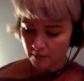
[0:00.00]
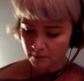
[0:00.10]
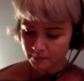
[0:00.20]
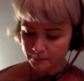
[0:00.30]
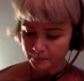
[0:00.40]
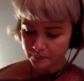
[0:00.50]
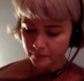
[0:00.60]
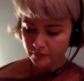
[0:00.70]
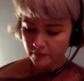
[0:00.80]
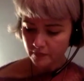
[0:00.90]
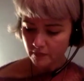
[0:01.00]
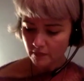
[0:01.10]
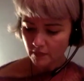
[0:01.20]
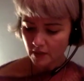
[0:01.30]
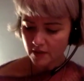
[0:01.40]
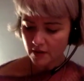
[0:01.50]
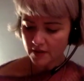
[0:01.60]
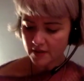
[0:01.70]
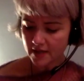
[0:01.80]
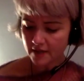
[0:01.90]
um, so
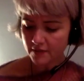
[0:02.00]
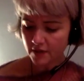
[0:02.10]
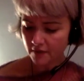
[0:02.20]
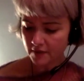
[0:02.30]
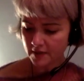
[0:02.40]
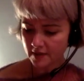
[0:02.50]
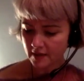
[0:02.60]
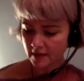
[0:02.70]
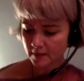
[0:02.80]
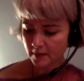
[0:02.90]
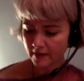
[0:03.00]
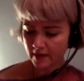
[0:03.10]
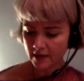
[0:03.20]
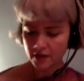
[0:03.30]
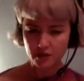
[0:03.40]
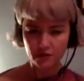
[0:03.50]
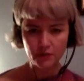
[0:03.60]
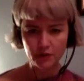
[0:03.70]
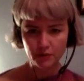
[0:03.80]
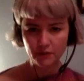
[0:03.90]
there's David Hufford's experiential,
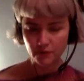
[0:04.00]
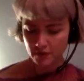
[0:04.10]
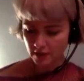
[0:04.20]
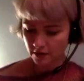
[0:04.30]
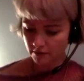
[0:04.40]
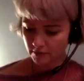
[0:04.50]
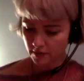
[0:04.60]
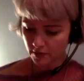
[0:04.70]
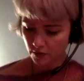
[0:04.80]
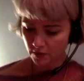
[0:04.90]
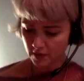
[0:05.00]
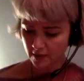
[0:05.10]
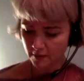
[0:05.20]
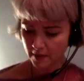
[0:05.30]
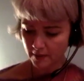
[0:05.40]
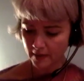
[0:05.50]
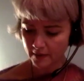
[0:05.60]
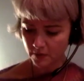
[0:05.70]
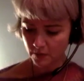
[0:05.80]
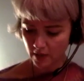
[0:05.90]
which we've also talked a little bit about
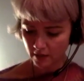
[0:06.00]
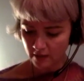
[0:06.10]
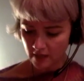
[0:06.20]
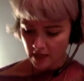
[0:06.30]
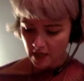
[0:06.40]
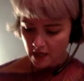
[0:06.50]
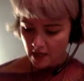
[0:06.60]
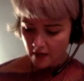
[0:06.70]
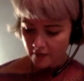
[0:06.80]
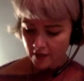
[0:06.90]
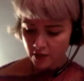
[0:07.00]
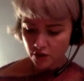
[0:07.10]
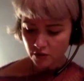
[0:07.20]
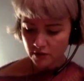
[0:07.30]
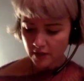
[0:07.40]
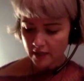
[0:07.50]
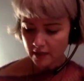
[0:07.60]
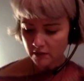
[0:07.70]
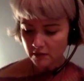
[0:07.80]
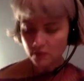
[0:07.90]
as well. And then John
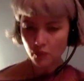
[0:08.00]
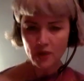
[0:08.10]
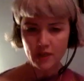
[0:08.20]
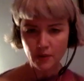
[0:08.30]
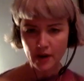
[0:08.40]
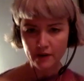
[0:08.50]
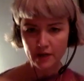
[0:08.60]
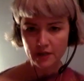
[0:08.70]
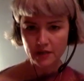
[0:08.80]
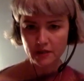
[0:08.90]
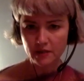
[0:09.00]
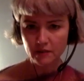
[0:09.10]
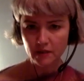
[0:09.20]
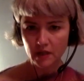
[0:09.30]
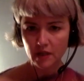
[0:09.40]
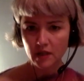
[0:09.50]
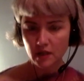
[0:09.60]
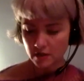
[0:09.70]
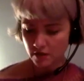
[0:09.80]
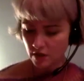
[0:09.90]
Keel's window areas.
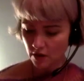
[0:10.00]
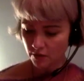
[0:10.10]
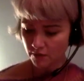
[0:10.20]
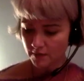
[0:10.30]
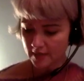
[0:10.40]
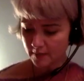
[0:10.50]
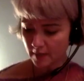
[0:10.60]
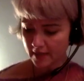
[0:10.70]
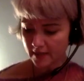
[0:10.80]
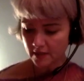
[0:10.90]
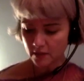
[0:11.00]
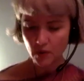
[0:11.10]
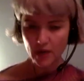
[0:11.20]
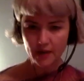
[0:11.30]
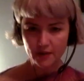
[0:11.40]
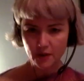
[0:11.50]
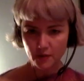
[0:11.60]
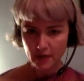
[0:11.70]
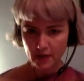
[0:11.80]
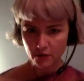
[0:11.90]
So these places where the
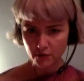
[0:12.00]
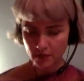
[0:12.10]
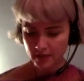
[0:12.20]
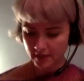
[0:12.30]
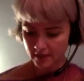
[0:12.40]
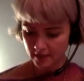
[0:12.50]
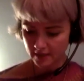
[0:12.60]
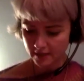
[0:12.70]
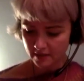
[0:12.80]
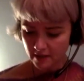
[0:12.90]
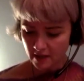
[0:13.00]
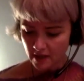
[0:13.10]
supernatural might exist.